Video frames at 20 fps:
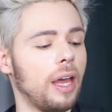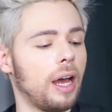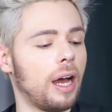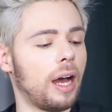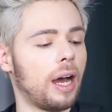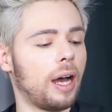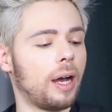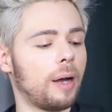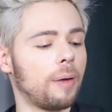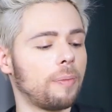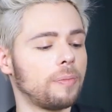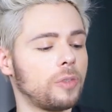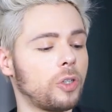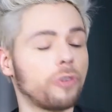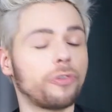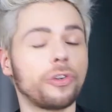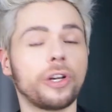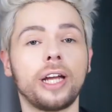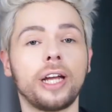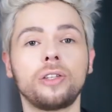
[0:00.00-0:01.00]
Um,
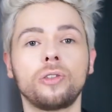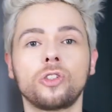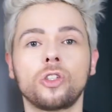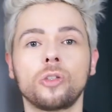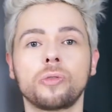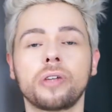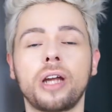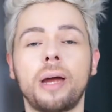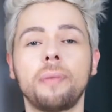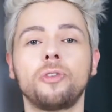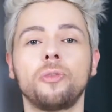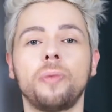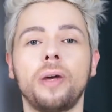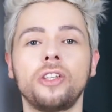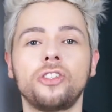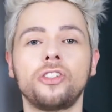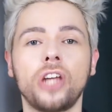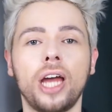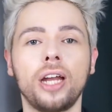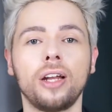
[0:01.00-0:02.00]
don't forget to subscribe to my
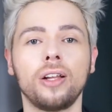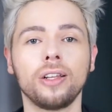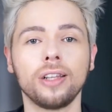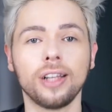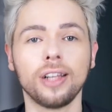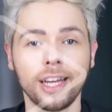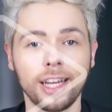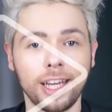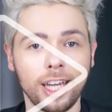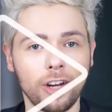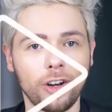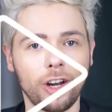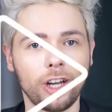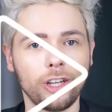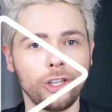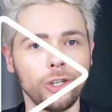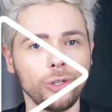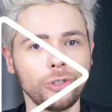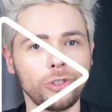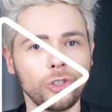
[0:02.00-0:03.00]
channel here on
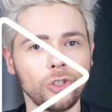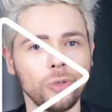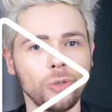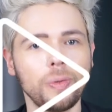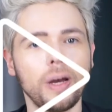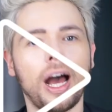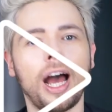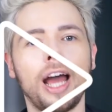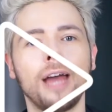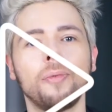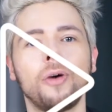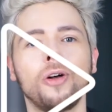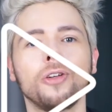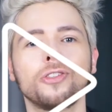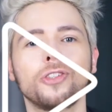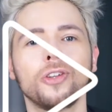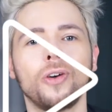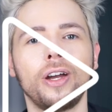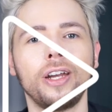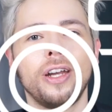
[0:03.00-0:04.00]
YouTube. I am
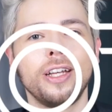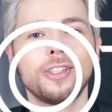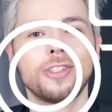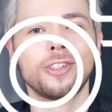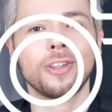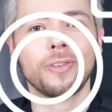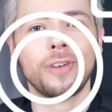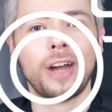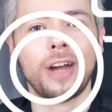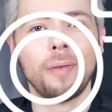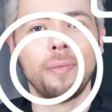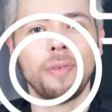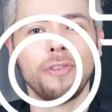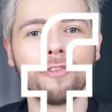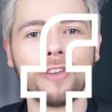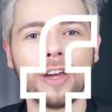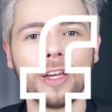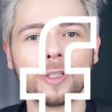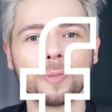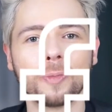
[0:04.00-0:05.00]
also on Instagram,
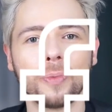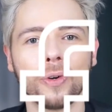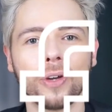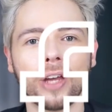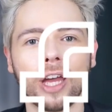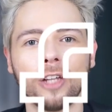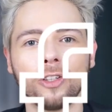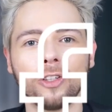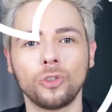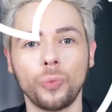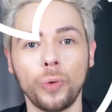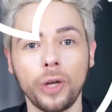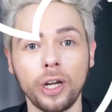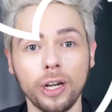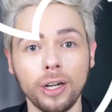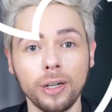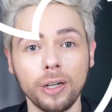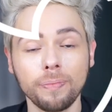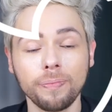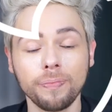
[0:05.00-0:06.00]
Facebook, and
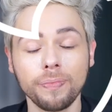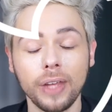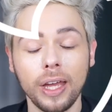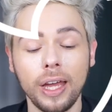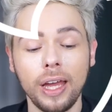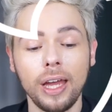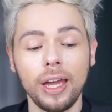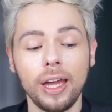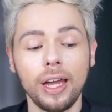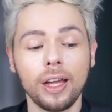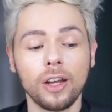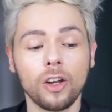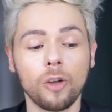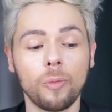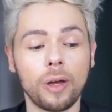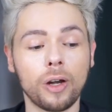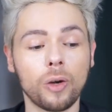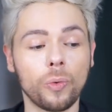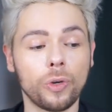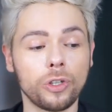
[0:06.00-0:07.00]
Twitter. No
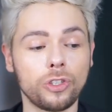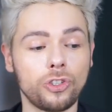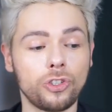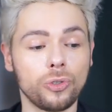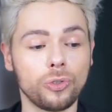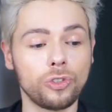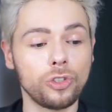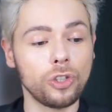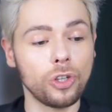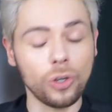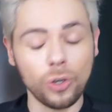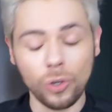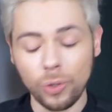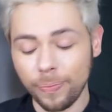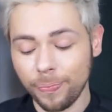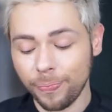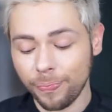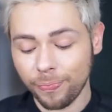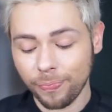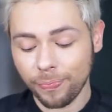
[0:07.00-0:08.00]
matter what you do,
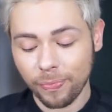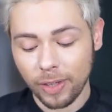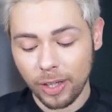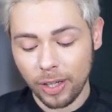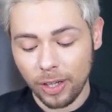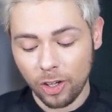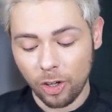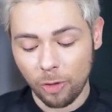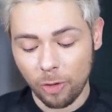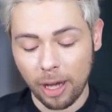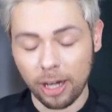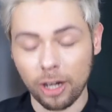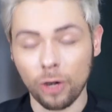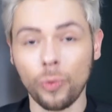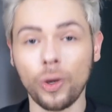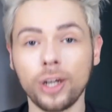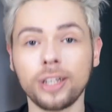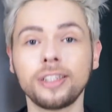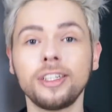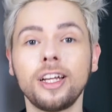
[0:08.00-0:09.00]
no matter
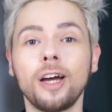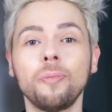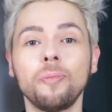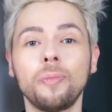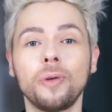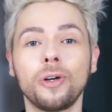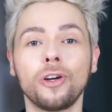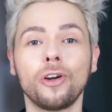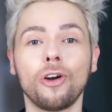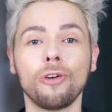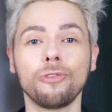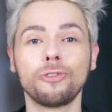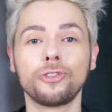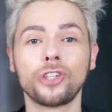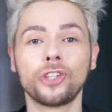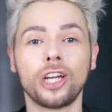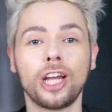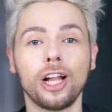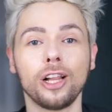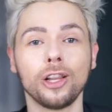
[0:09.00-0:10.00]
what number of
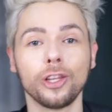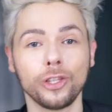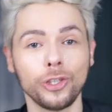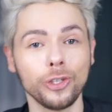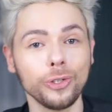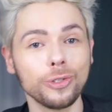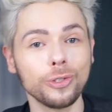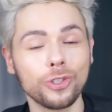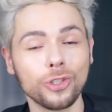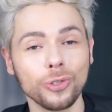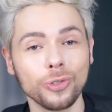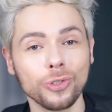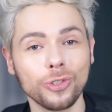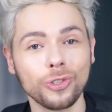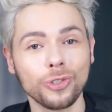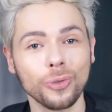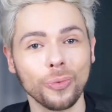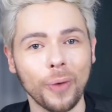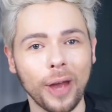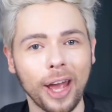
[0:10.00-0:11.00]
Chanel you choose
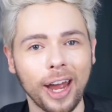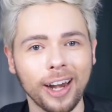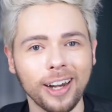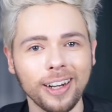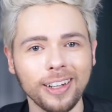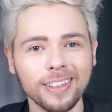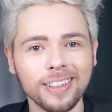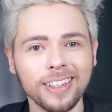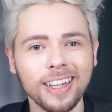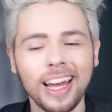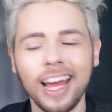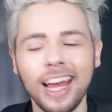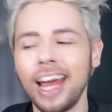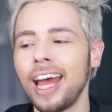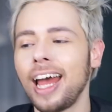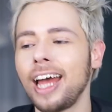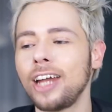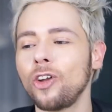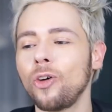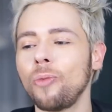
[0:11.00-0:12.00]
to wear,
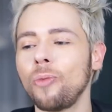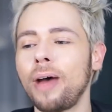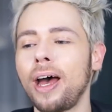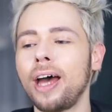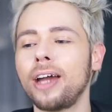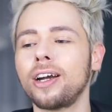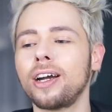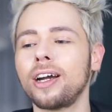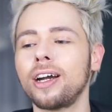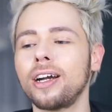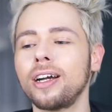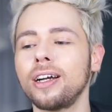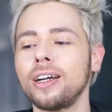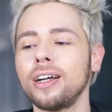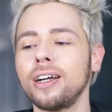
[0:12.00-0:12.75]
and no matter